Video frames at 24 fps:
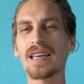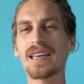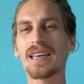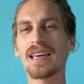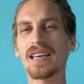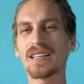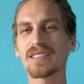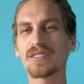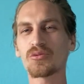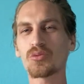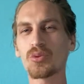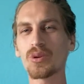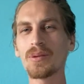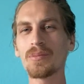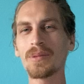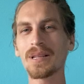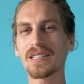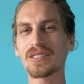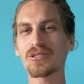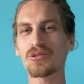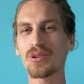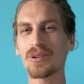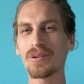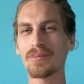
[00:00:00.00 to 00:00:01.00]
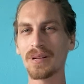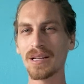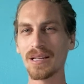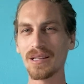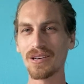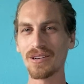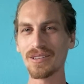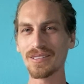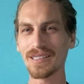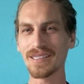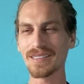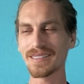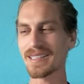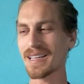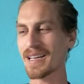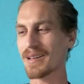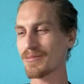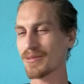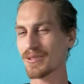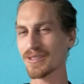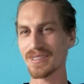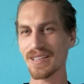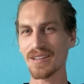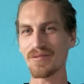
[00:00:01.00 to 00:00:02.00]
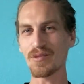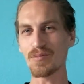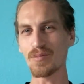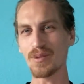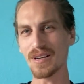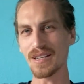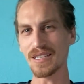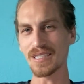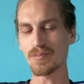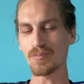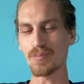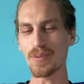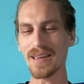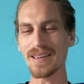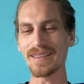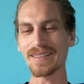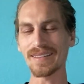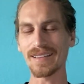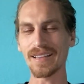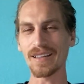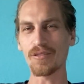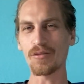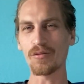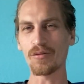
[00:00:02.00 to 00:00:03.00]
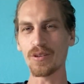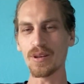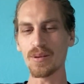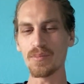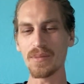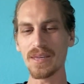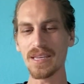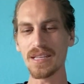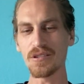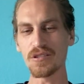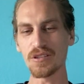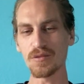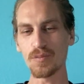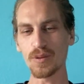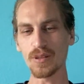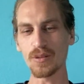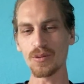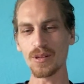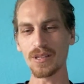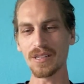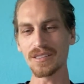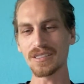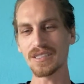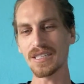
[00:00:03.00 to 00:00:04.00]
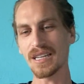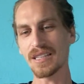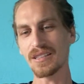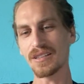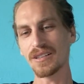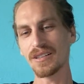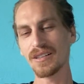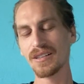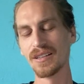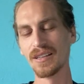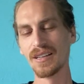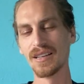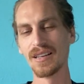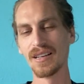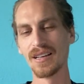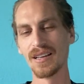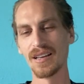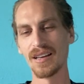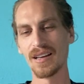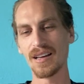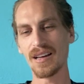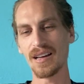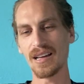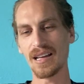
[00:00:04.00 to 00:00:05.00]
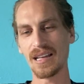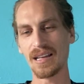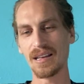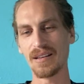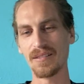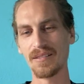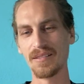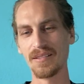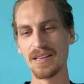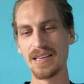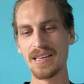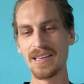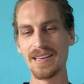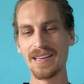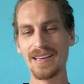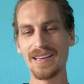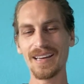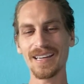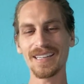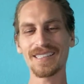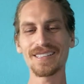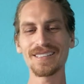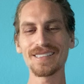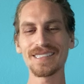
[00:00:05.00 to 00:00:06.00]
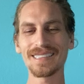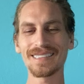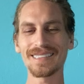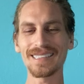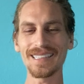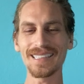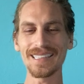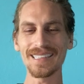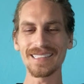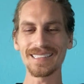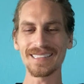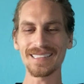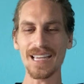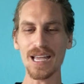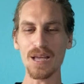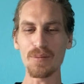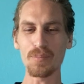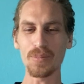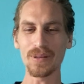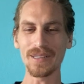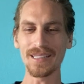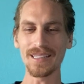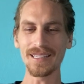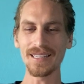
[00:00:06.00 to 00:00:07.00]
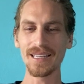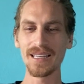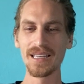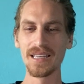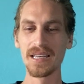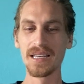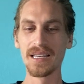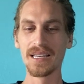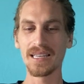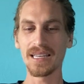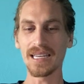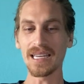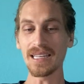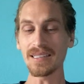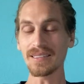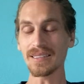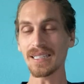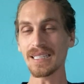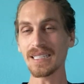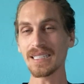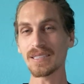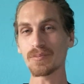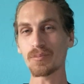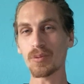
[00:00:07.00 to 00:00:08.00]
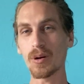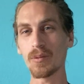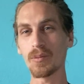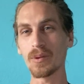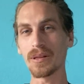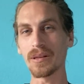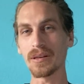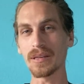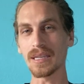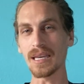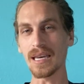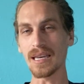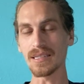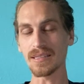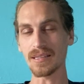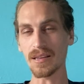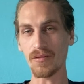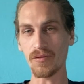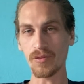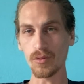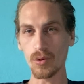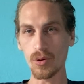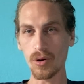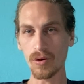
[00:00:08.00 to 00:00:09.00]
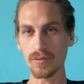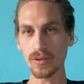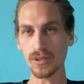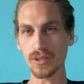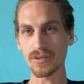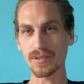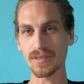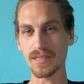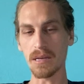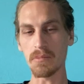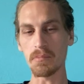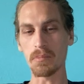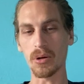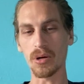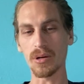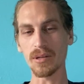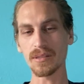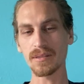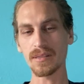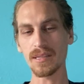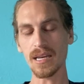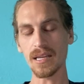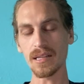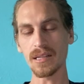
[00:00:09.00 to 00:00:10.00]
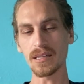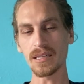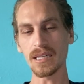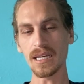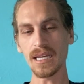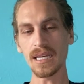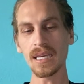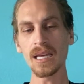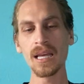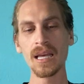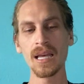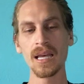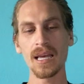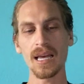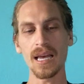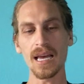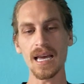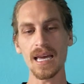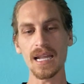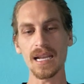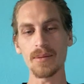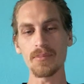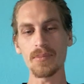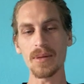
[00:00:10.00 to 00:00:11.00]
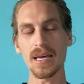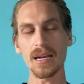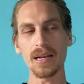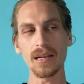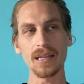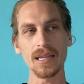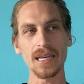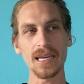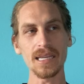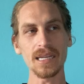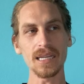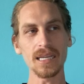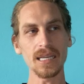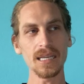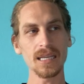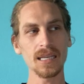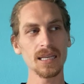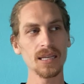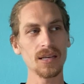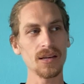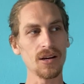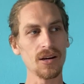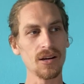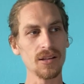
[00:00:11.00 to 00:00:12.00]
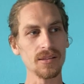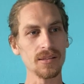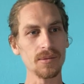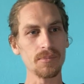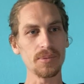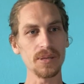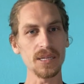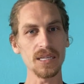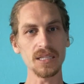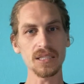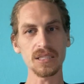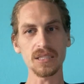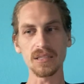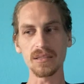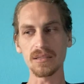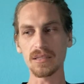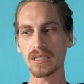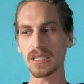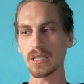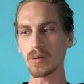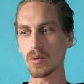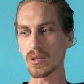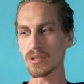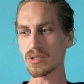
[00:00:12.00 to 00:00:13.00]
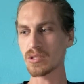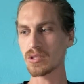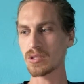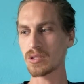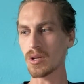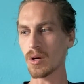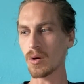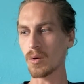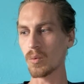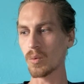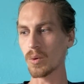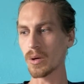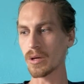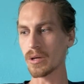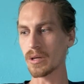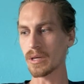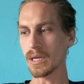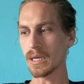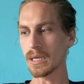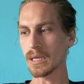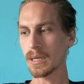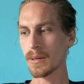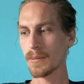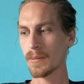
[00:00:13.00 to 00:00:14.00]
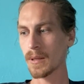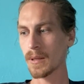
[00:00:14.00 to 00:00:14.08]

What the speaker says: extremely, extremely long this time because everybody's spaced like 3 meters between each other. I could see this happening. Italy is probably the case. I flew over to St. Bart's the other day and I met a lady on the beach, and she was so worried